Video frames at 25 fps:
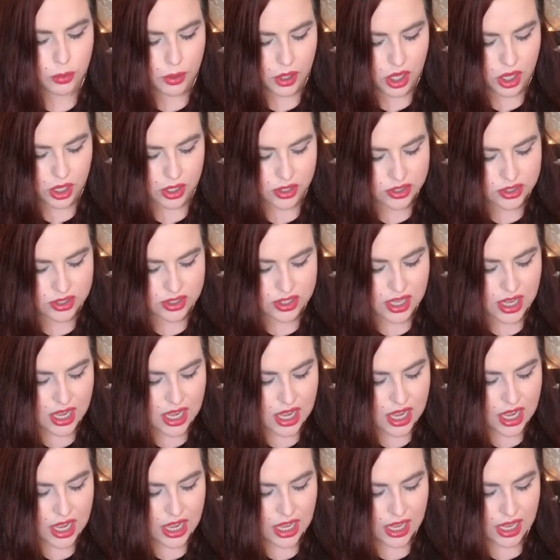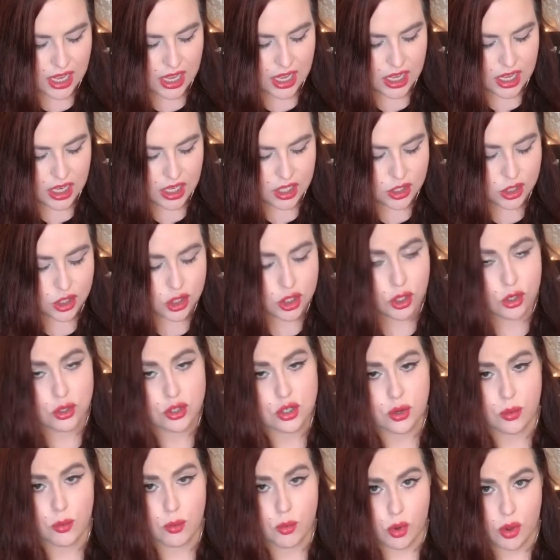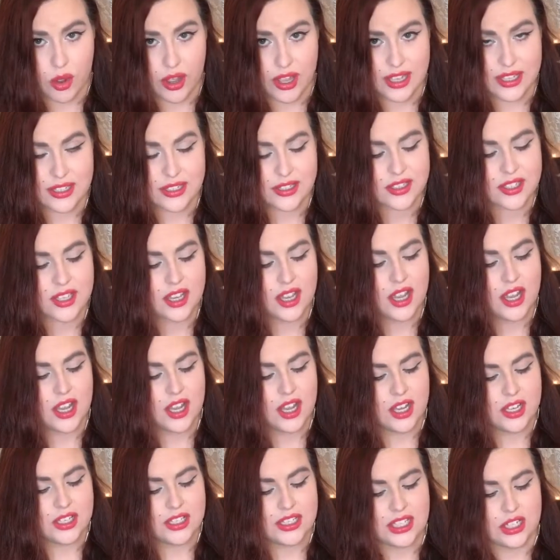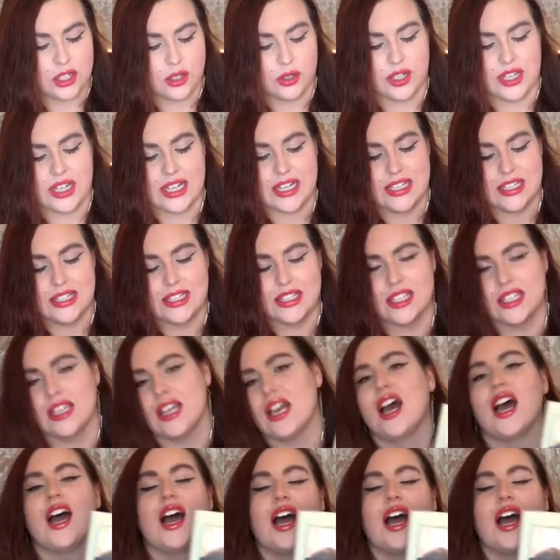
books in JoJo Moy's series,